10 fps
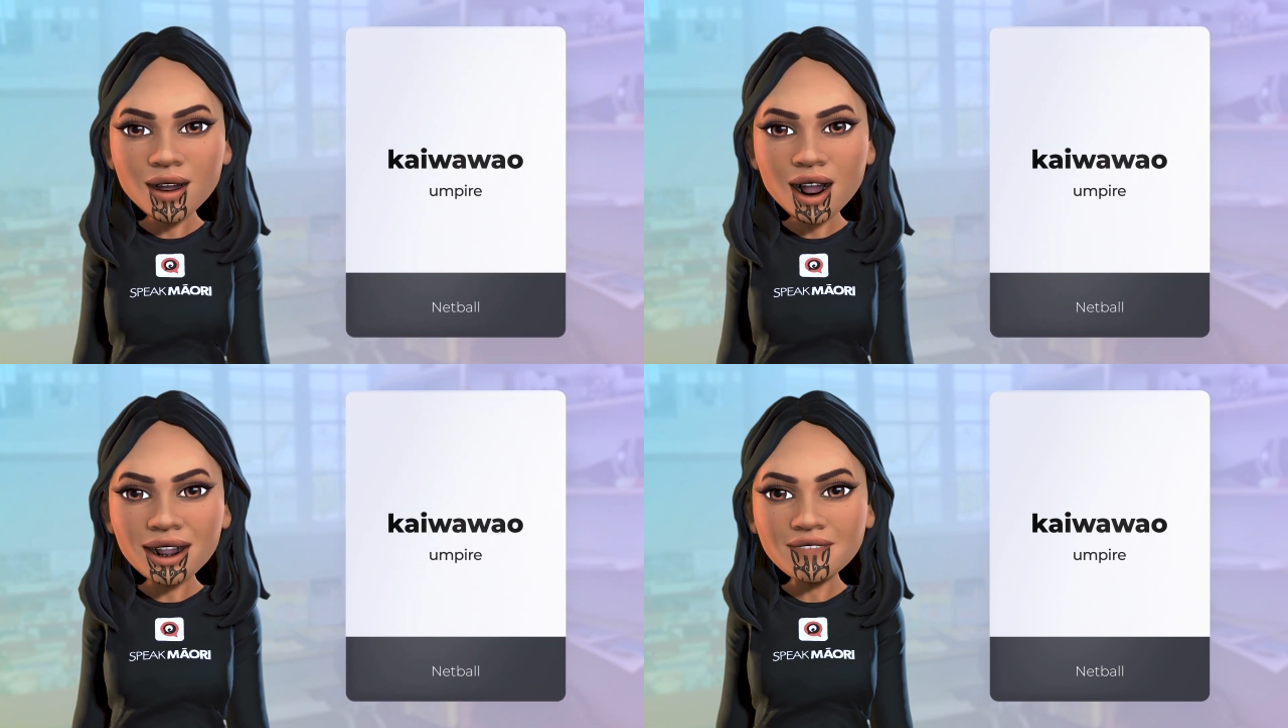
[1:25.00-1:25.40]

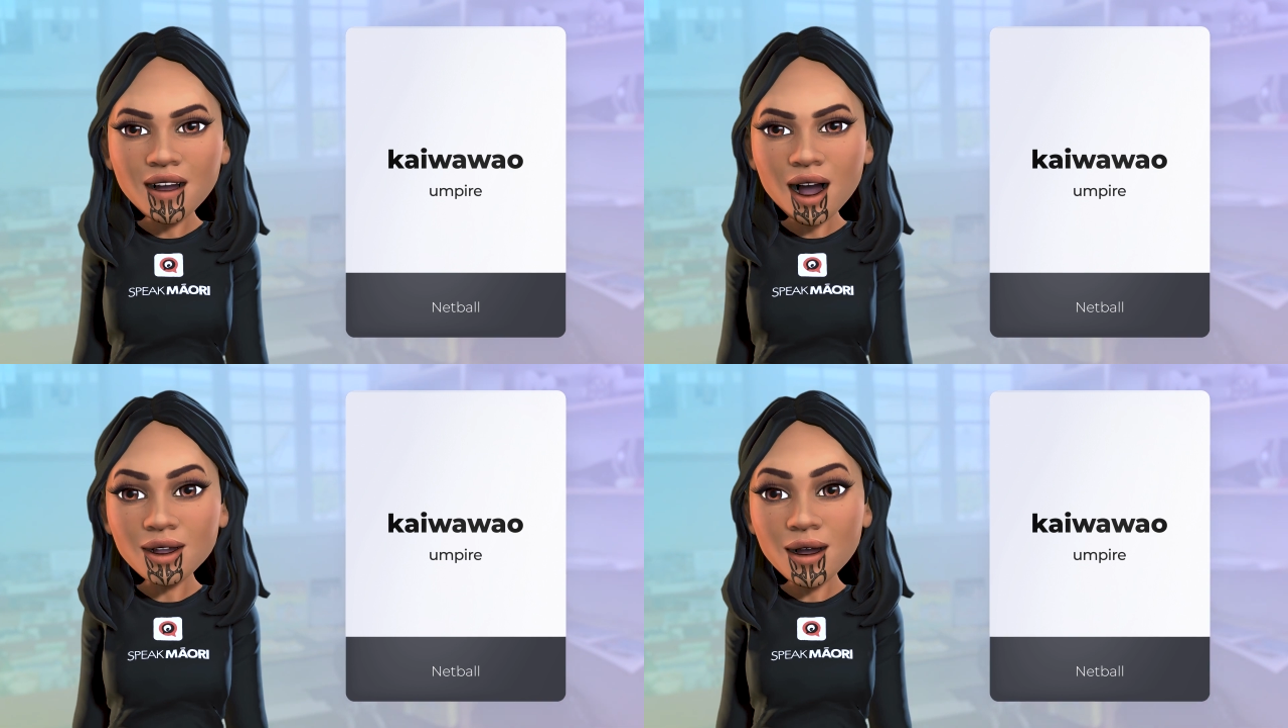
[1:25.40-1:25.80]
The
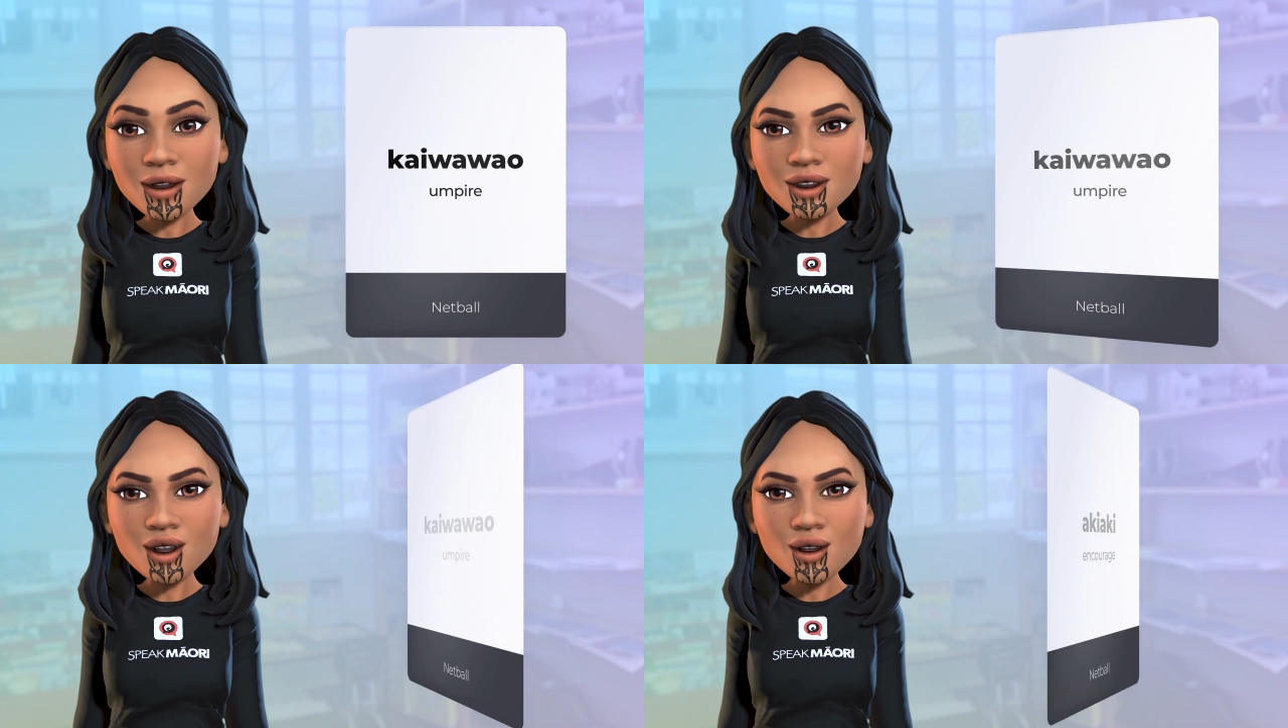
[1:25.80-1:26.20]
final
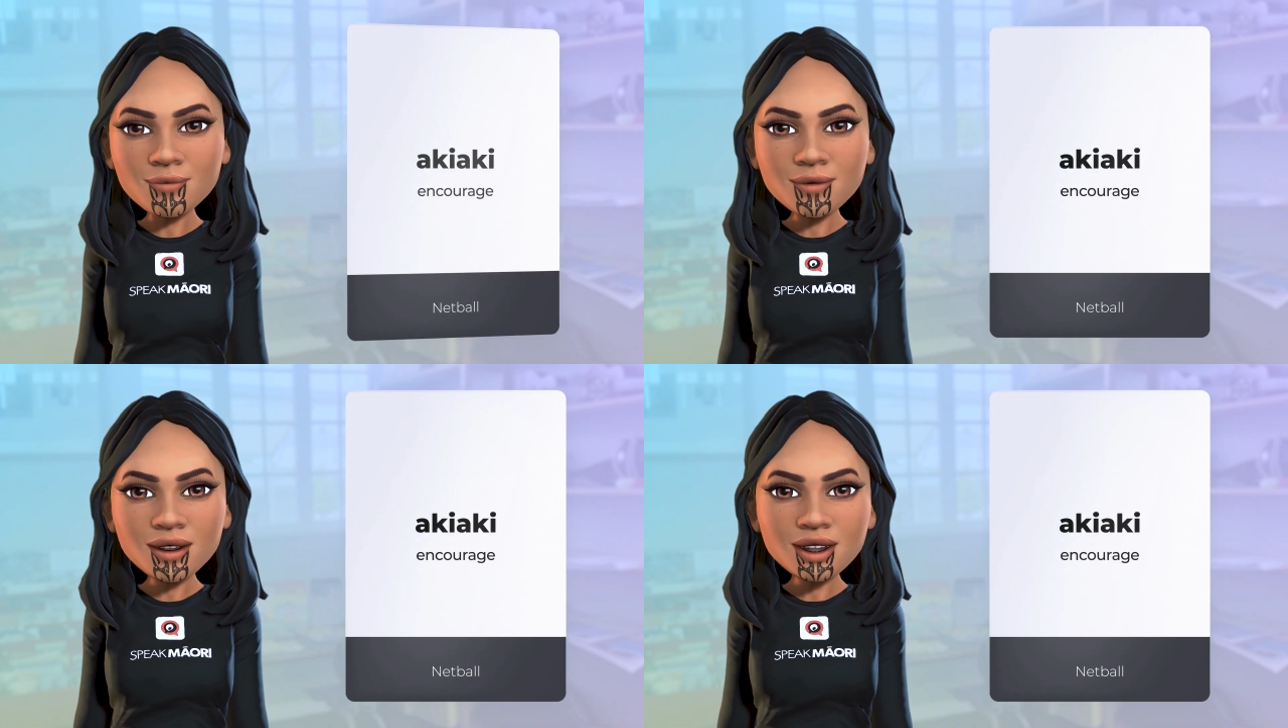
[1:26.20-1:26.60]

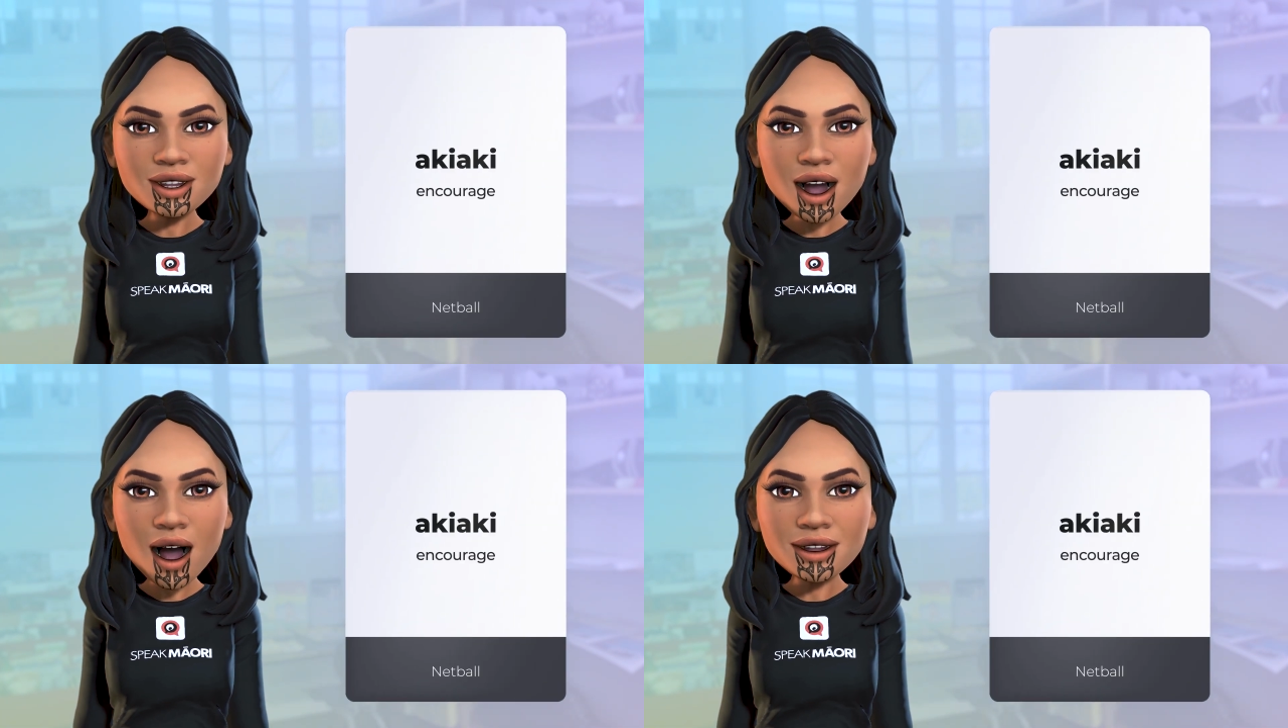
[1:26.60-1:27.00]
term
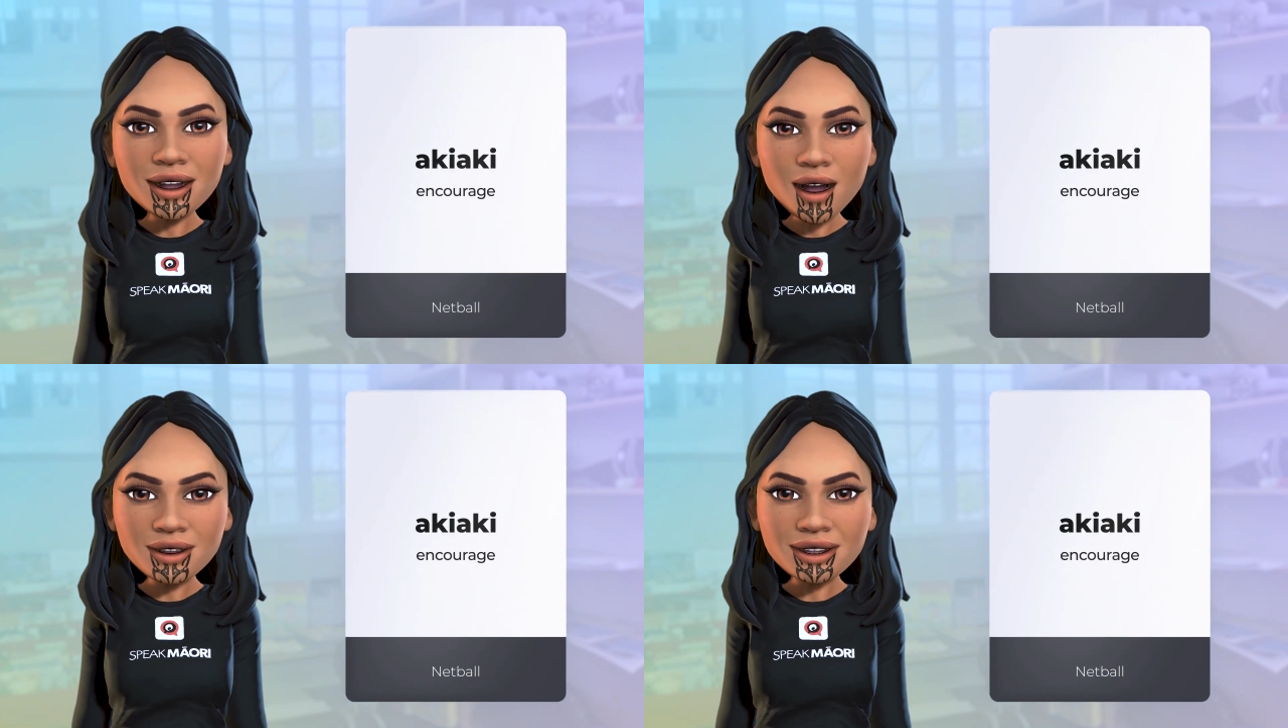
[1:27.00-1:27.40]
is aki,